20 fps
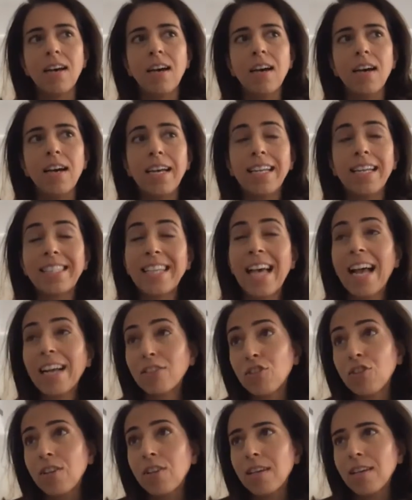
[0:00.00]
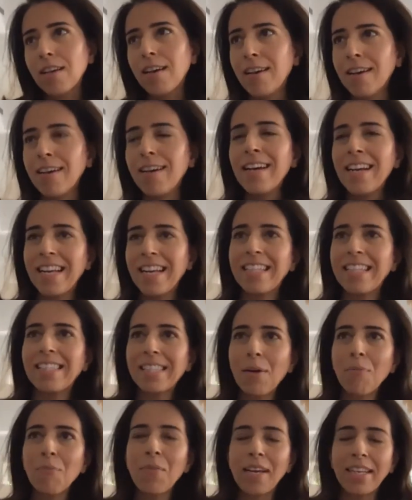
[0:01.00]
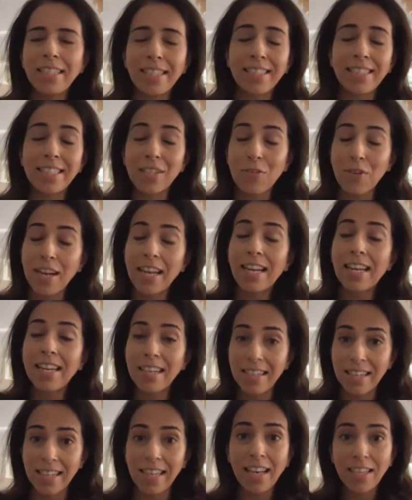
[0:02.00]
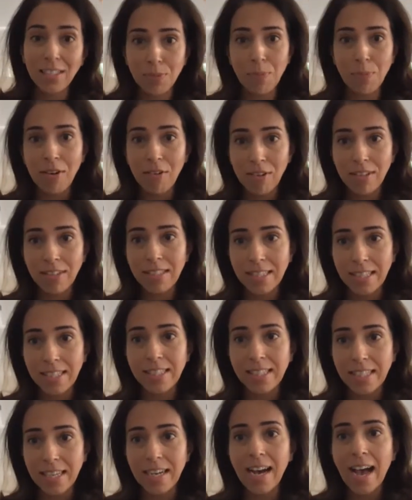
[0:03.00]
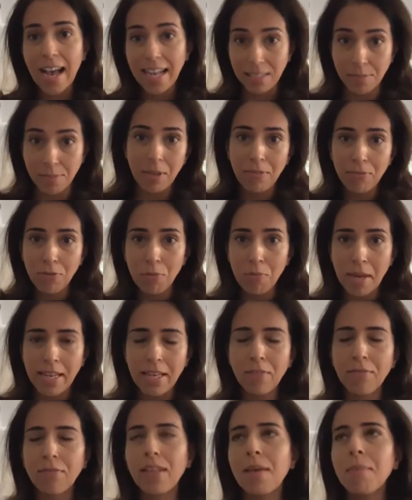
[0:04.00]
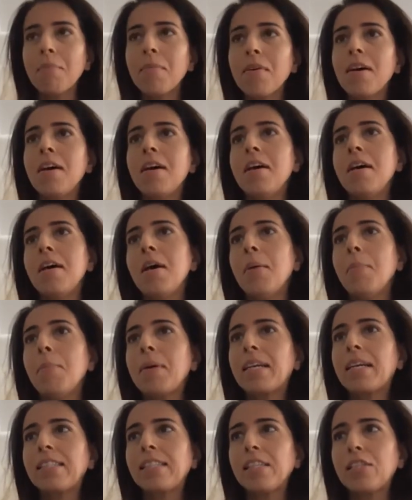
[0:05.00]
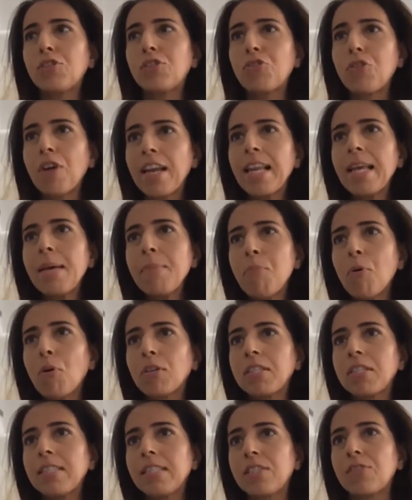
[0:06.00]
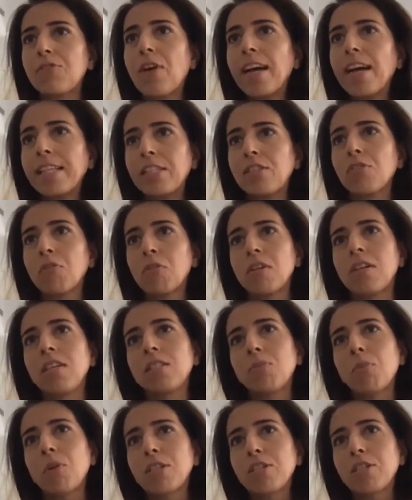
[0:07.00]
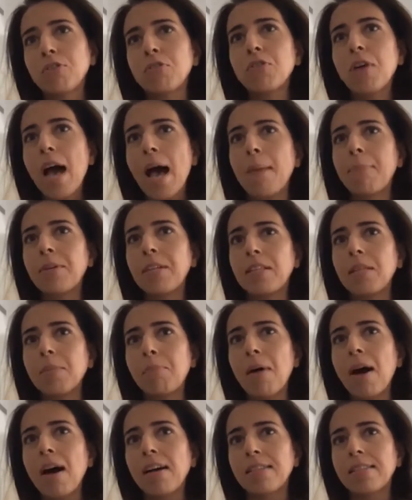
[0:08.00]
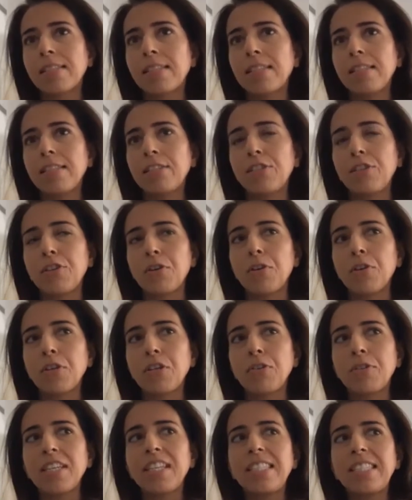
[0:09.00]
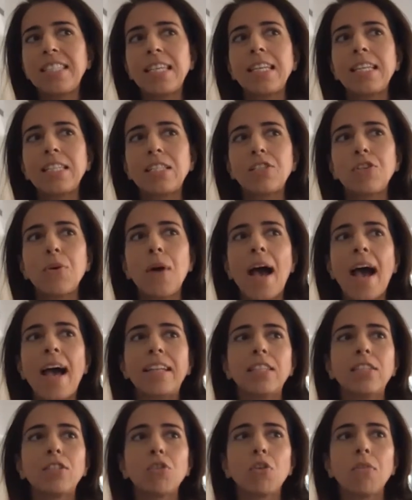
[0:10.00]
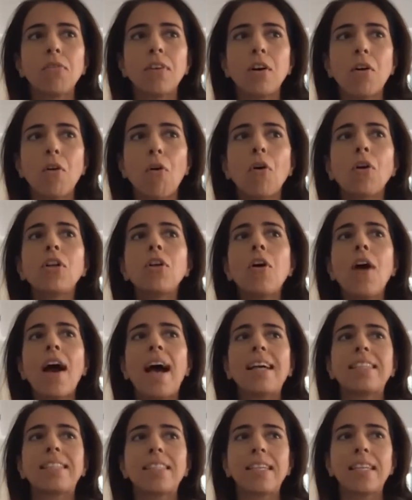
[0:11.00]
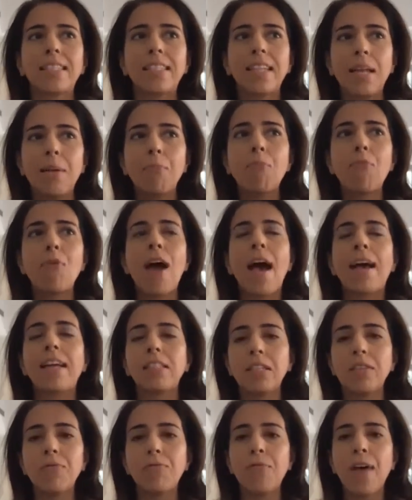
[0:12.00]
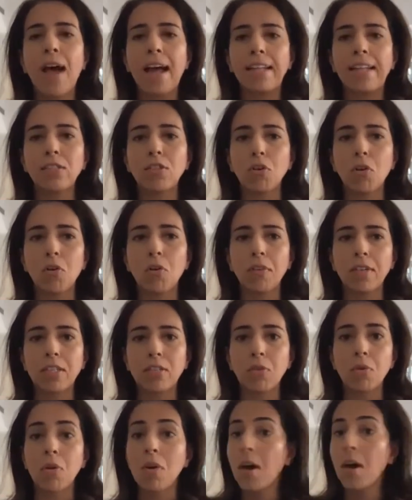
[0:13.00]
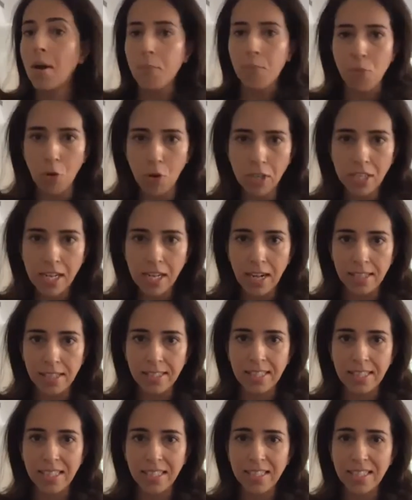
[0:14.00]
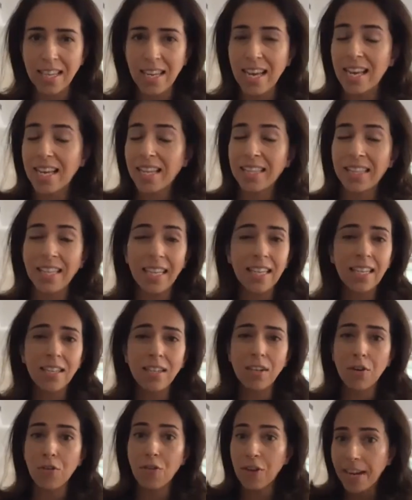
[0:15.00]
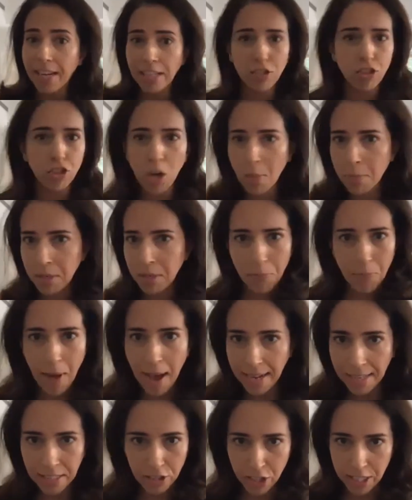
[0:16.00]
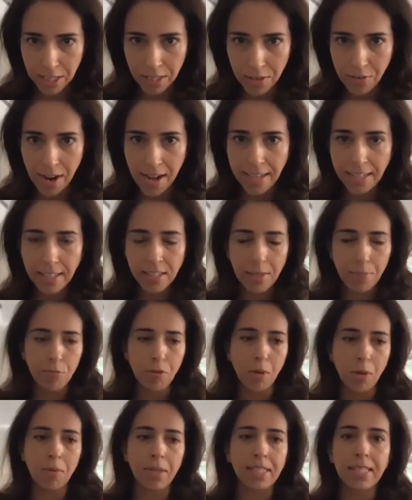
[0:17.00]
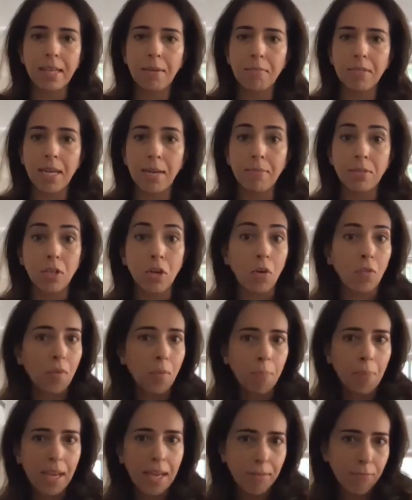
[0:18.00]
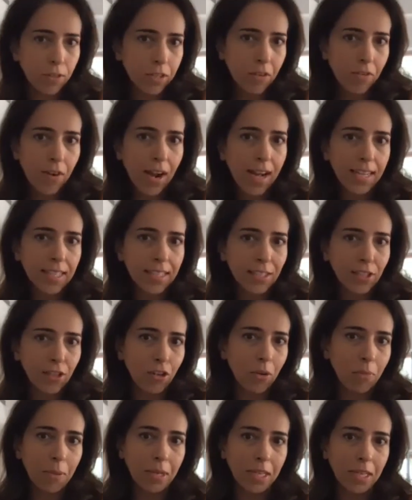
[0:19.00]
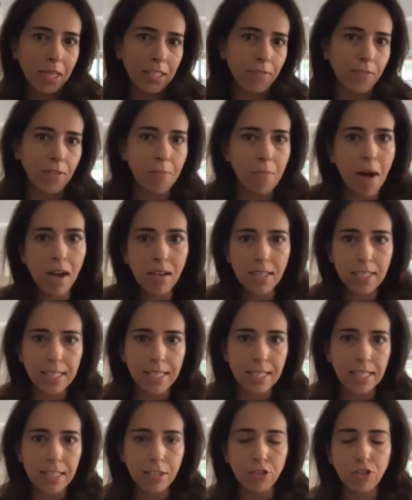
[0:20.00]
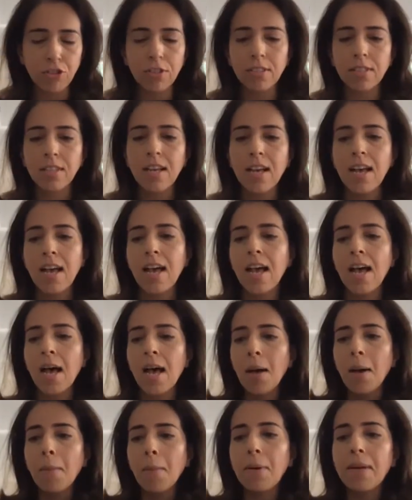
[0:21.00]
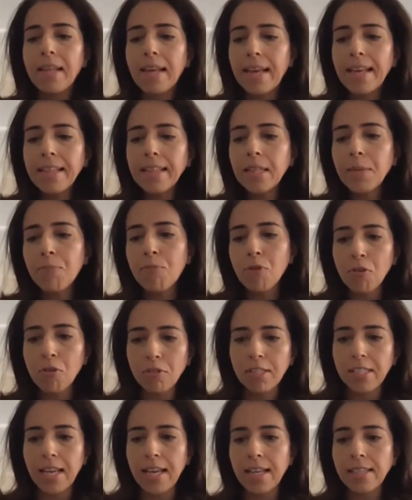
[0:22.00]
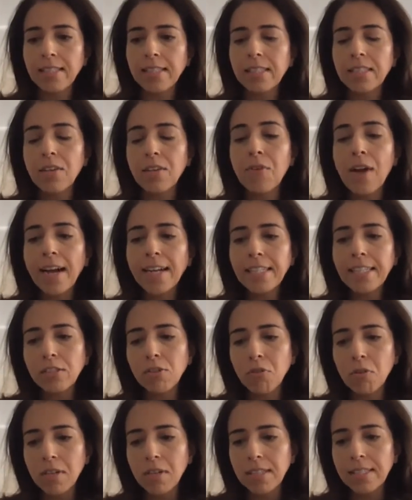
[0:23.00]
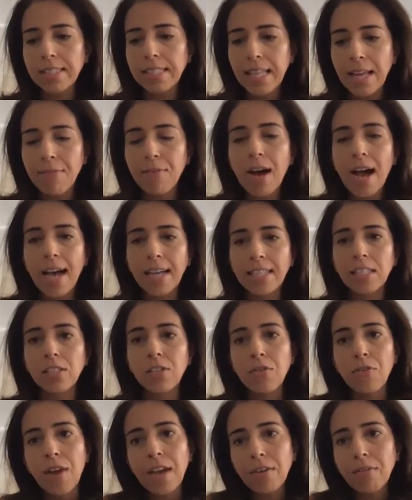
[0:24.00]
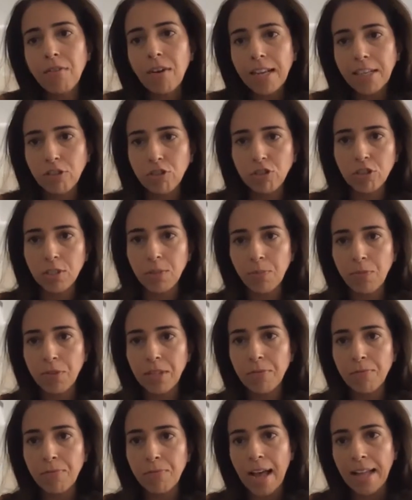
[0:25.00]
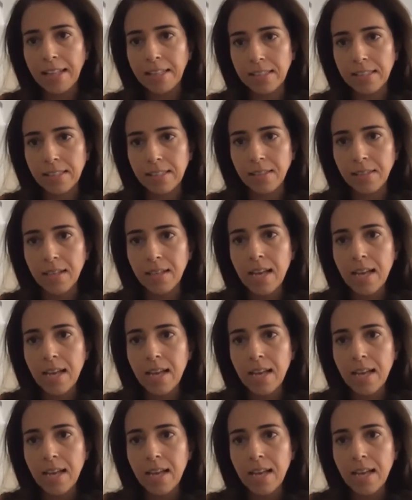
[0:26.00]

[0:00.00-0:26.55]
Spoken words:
It's actually, in some ways, it's a great learning experience. This year has been for many of them, because it's really important as rights owners. What used to happen in the past is, you did deals, you handed over all your asset and brand and fans over to broadcasters. They did a great job at packaging the rights. They probably sometimes overpaid for the rights, because of the market conditions. But in the process, the rights owners never had a direct relationship with the fans.